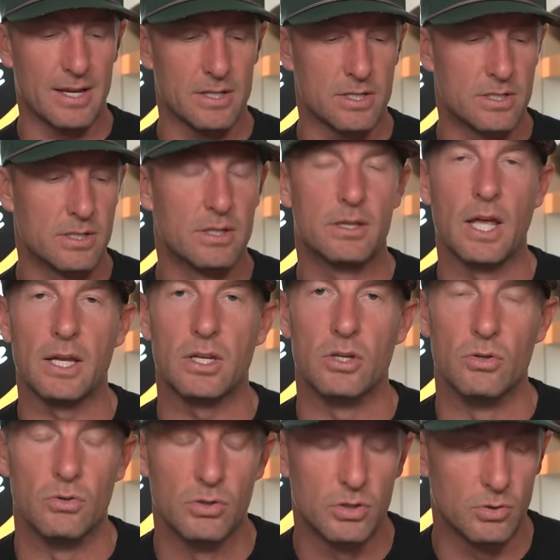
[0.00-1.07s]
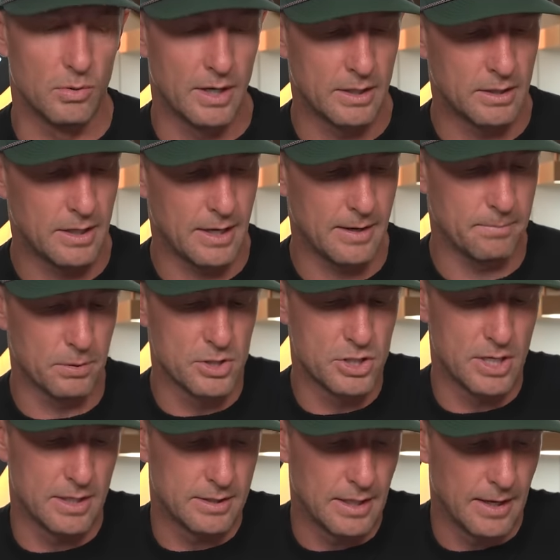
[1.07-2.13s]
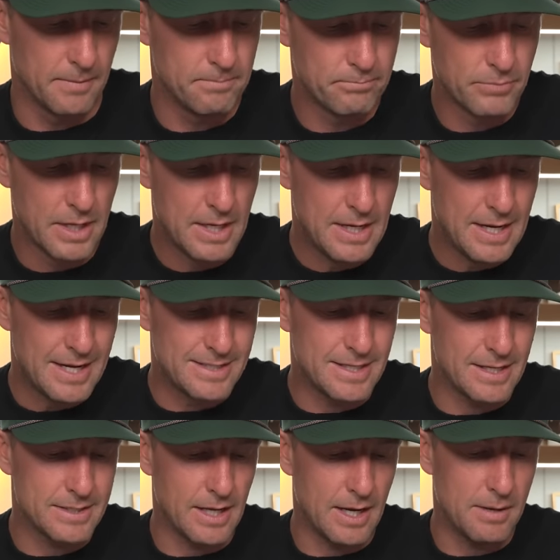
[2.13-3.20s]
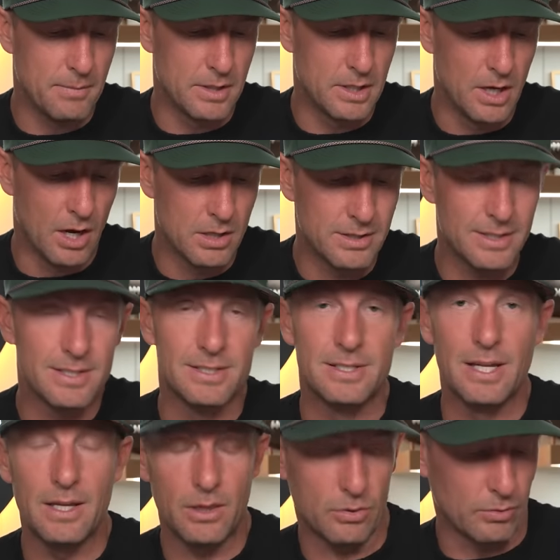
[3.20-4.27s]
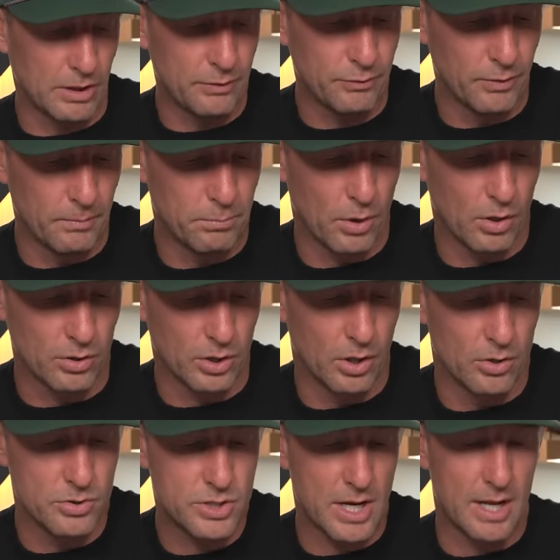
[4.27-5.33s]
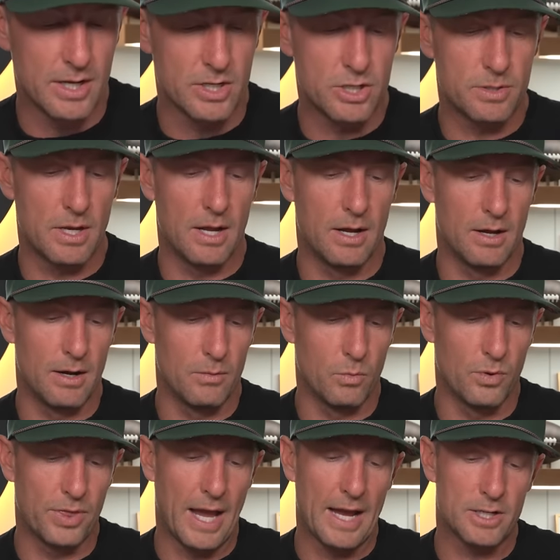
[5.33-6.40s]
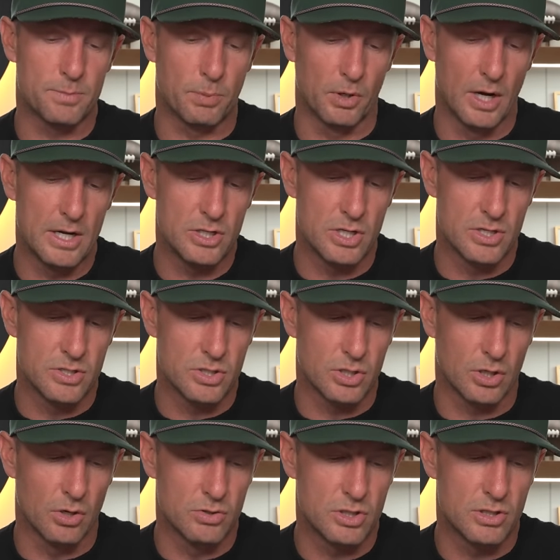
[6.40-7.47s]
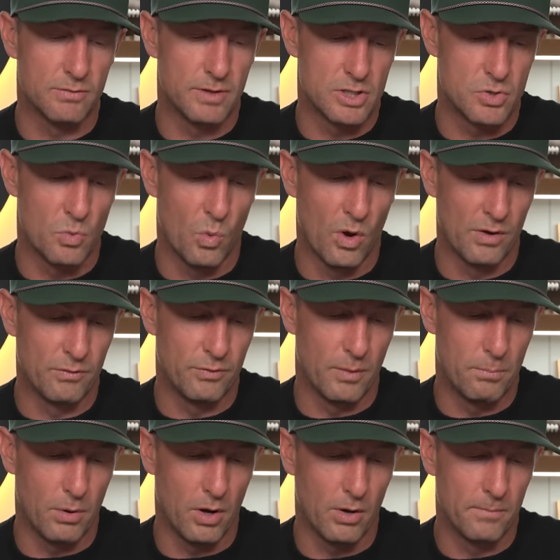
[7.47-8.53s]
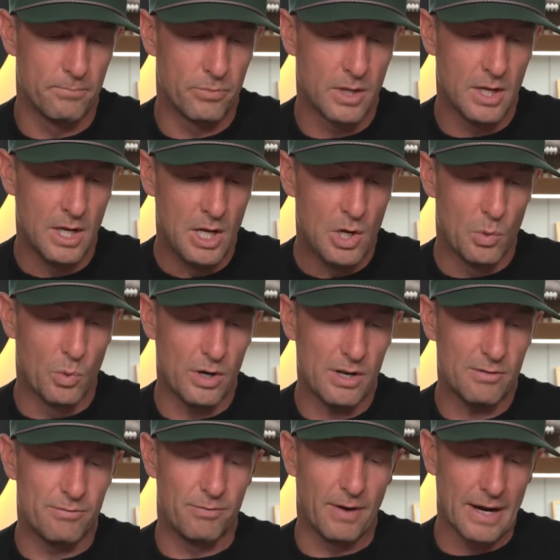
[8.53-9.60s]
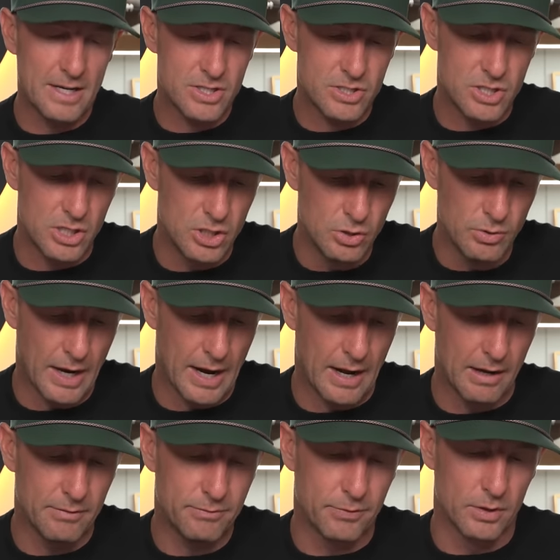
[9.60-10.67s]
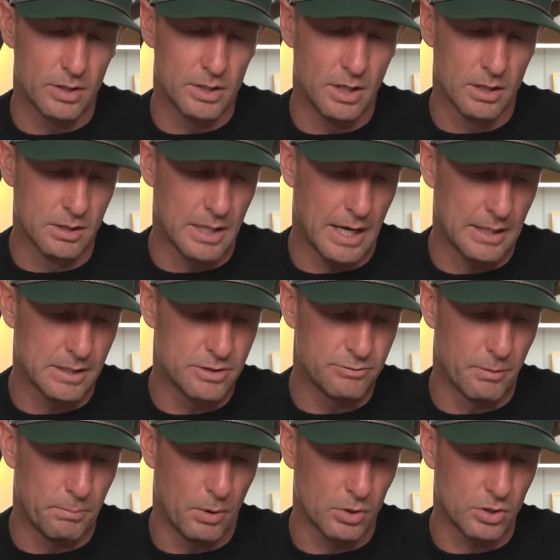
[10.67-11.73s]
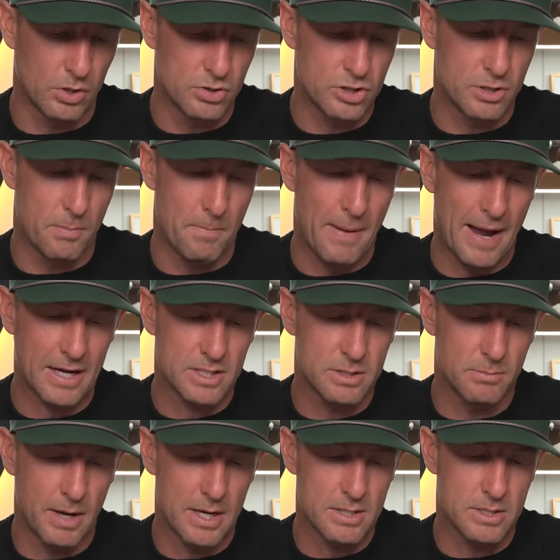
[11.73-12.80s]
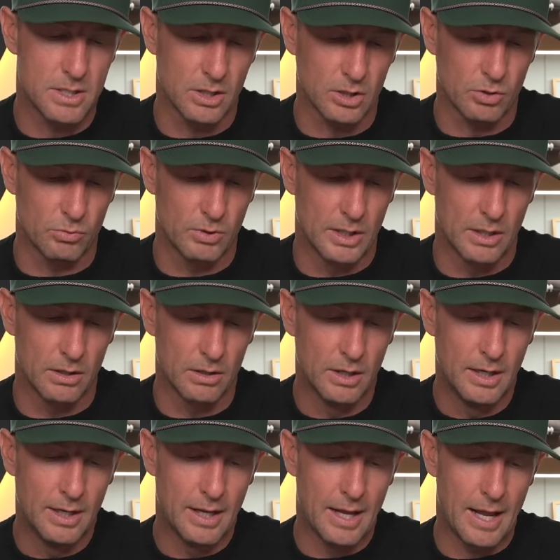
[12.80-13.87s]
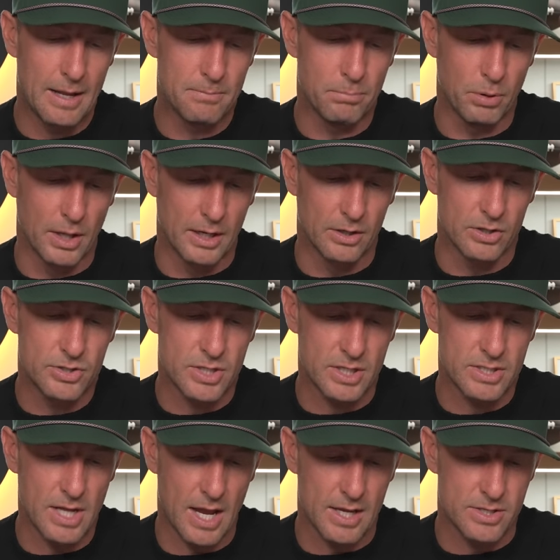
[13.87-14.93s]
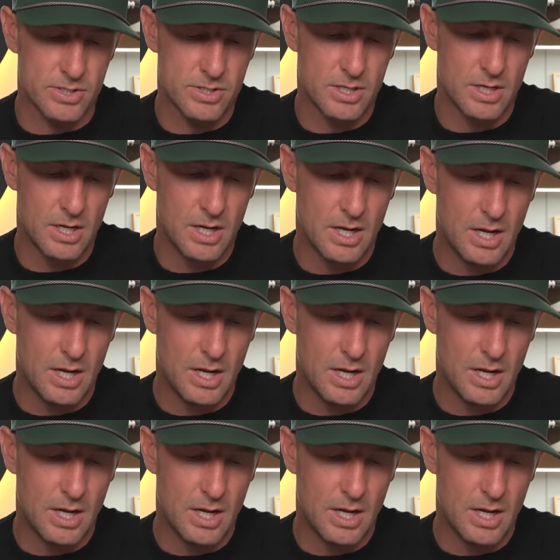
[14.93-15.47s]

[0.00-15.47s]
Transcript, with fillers: Nice. Thank you, Quinn. I appreciate that. He says, I am a young D3 football coach and uh, with aspirations to coach Division One football. What advice do you have for a young college football coach to maximize their career and player success?